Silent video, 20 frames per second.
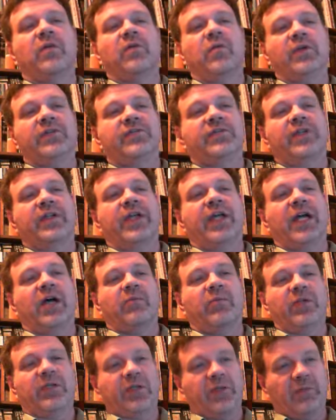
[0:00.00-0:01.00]
what's going to
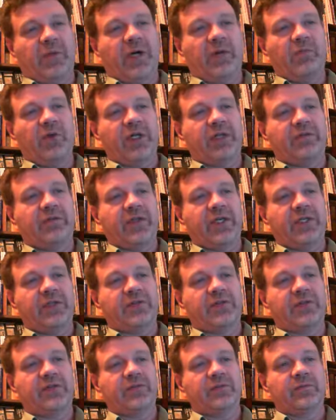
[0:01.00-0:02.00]
happen in the public
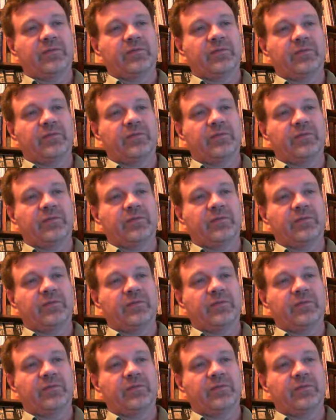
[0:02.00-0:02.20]
phase.